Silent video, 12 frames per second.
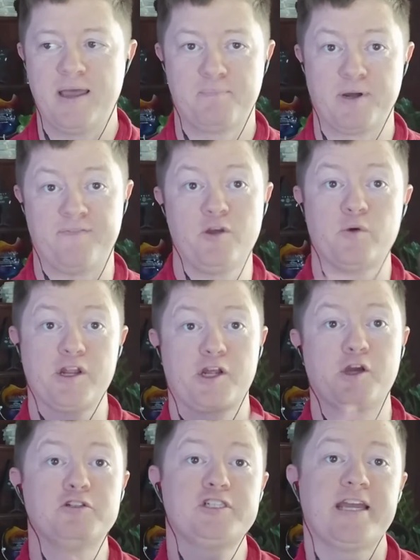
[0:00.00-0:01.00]
But if you would
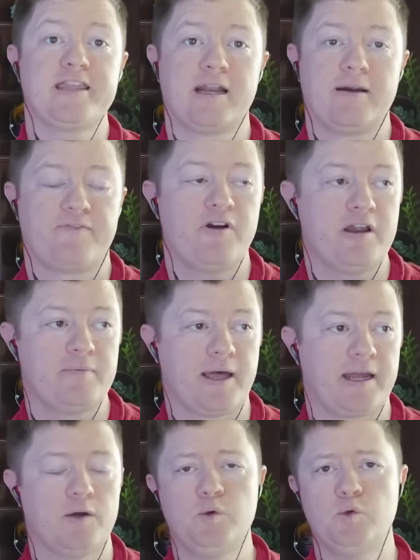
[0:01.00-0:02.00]
negotiate that up front, you'd be
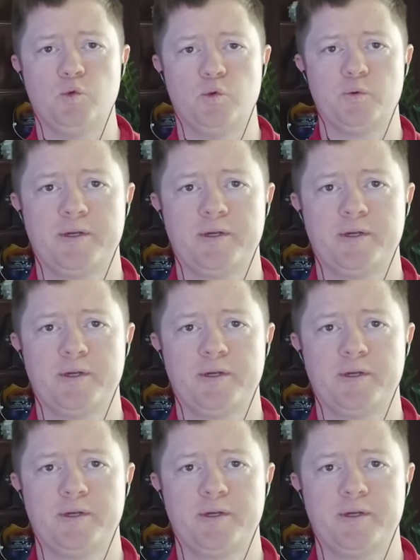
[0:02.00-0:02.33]
like, ooh,